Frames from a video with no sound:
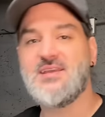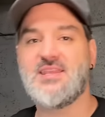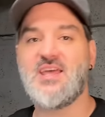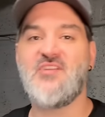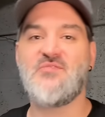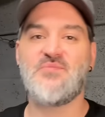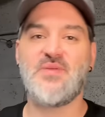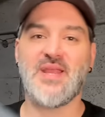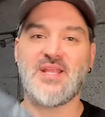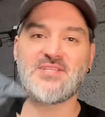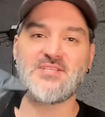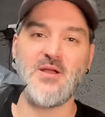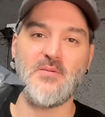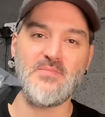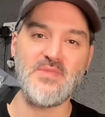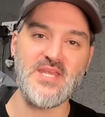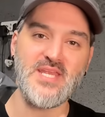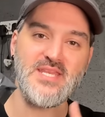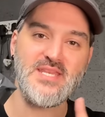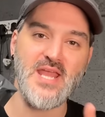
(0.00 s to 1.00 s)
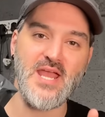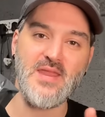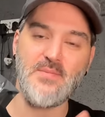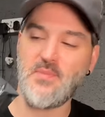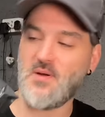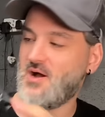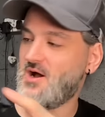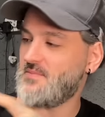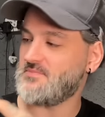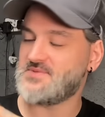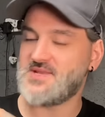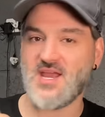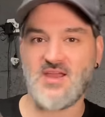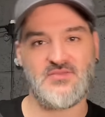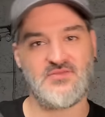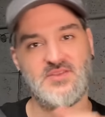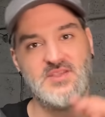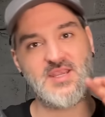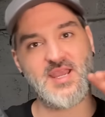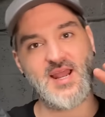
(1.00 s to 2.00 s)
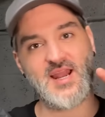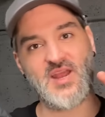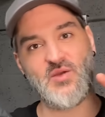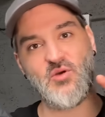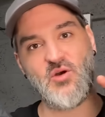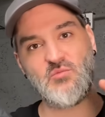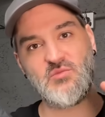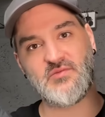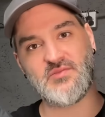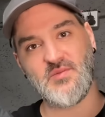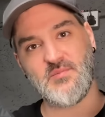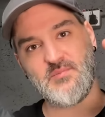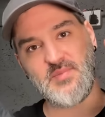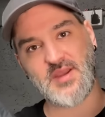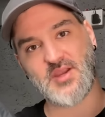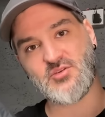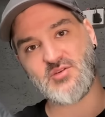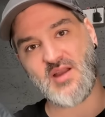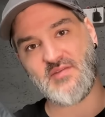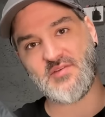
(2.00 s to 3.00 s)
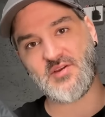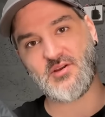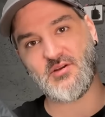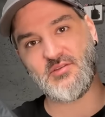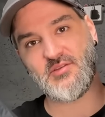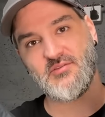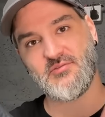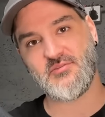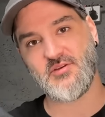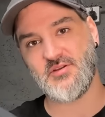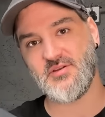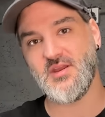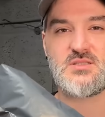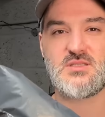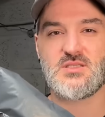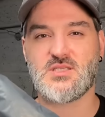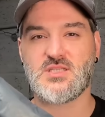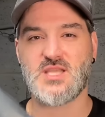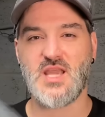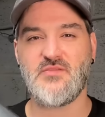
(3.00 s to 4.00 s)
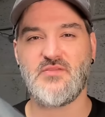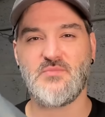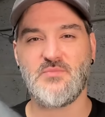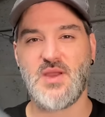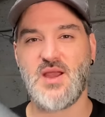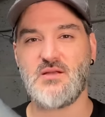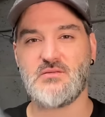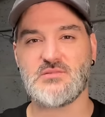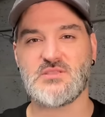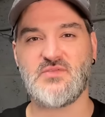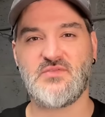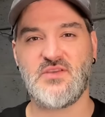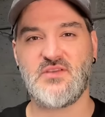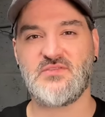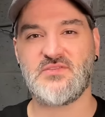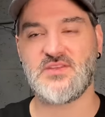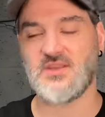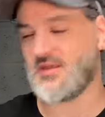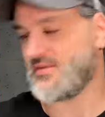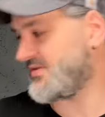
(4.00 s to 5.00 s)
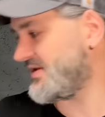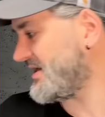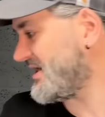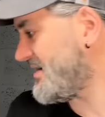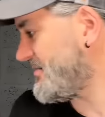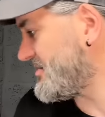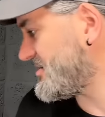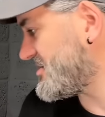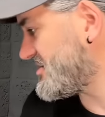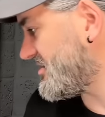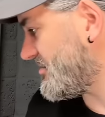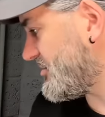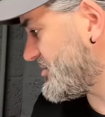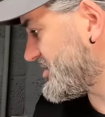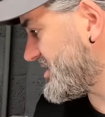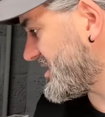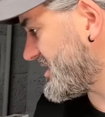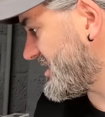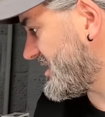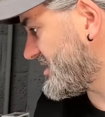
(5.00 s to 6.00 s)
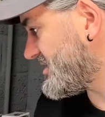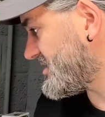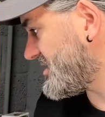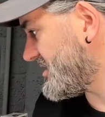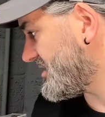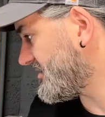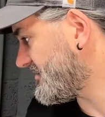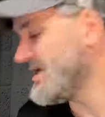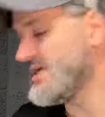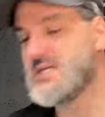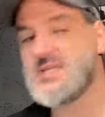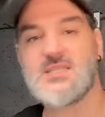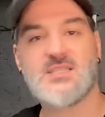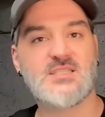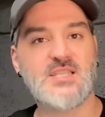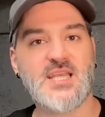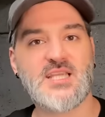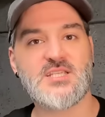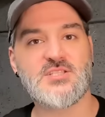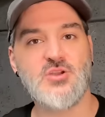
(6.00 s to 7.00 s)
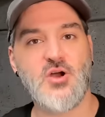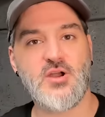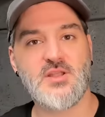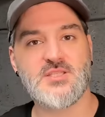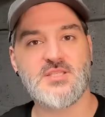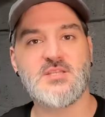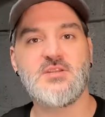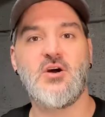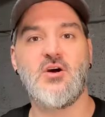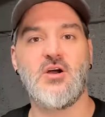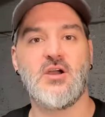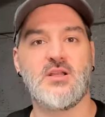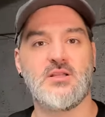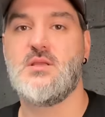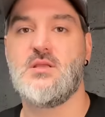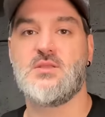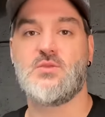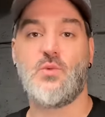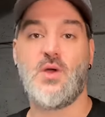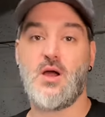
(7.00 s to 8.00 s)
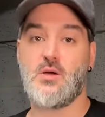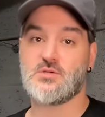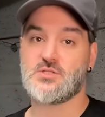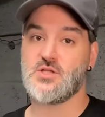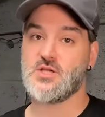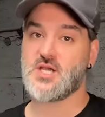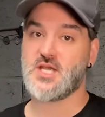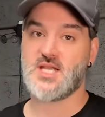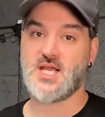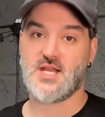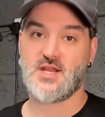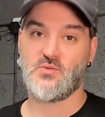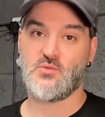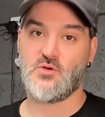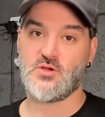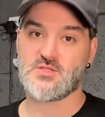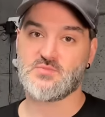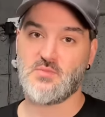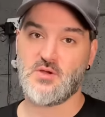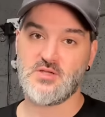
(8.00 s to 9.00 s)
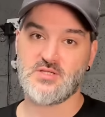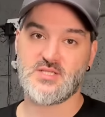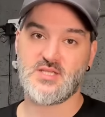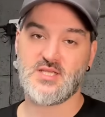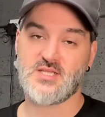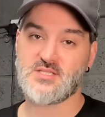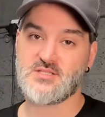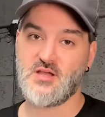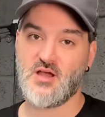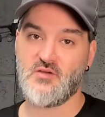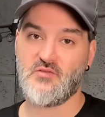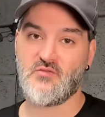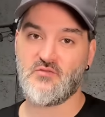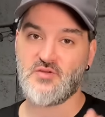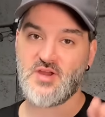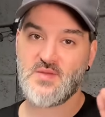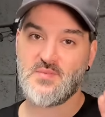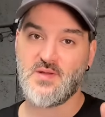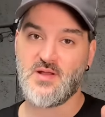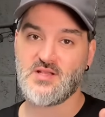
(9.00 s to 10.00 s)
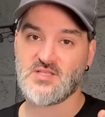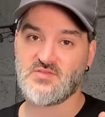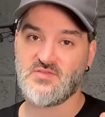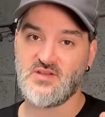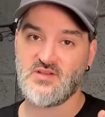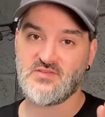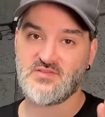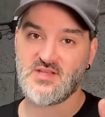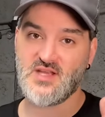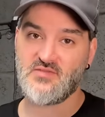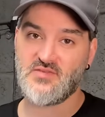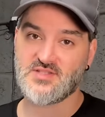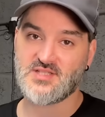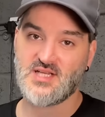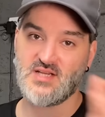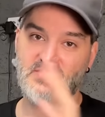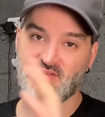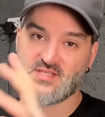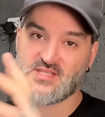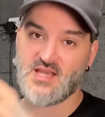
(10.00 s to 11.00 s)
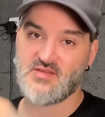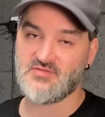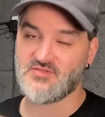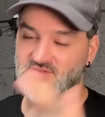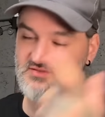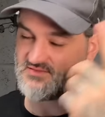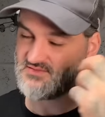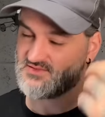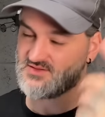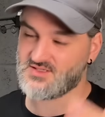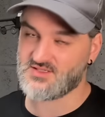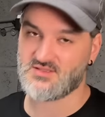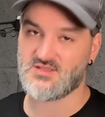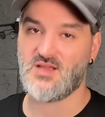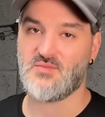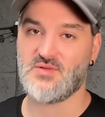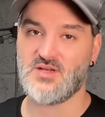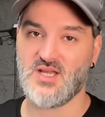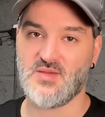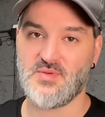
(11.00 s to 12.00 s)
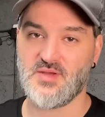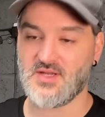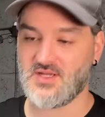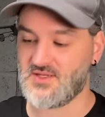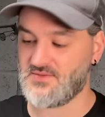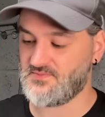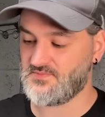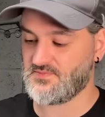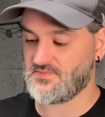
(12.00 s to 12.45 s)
they've picked up the Napalm Death, the yellow one with the big graphic on the front. £7.50, I think. Let me just double check that, actually. £6.99. The way I was looking at it was, most of this stuff, £3.50. If I sell it for £7, it's double up, innit?